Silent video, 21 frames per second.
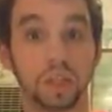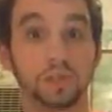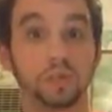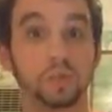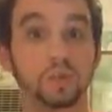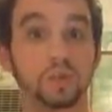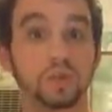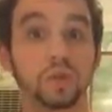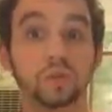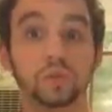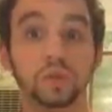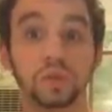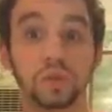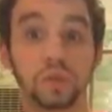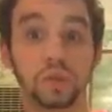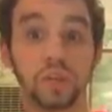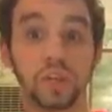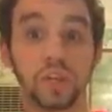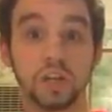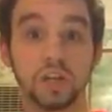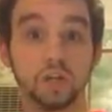If you want the
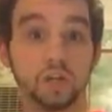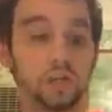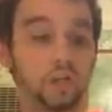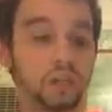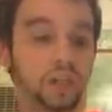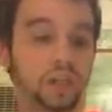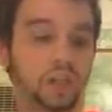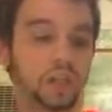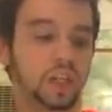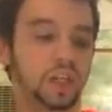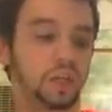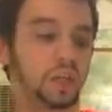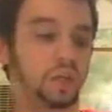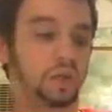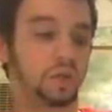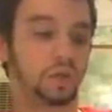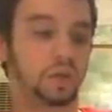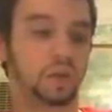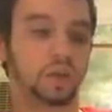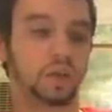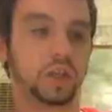real sound quality,
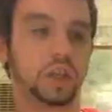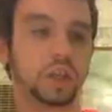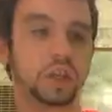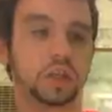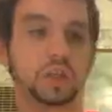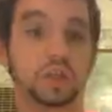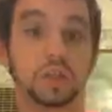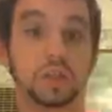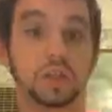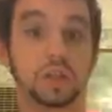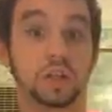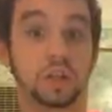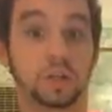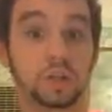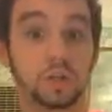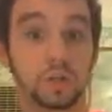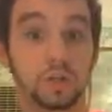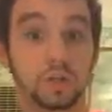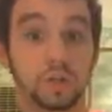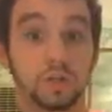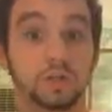plug it into the
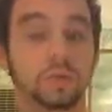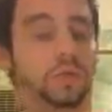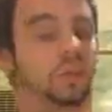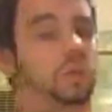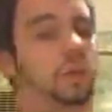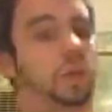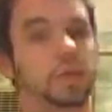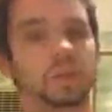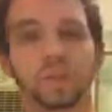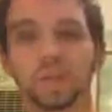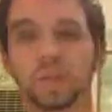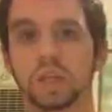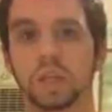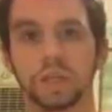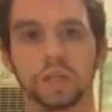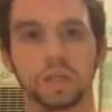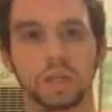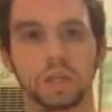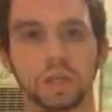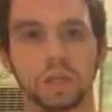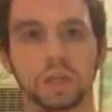console, not the
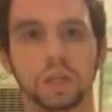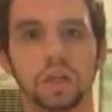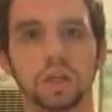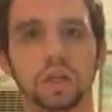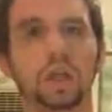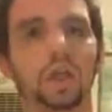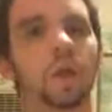headset.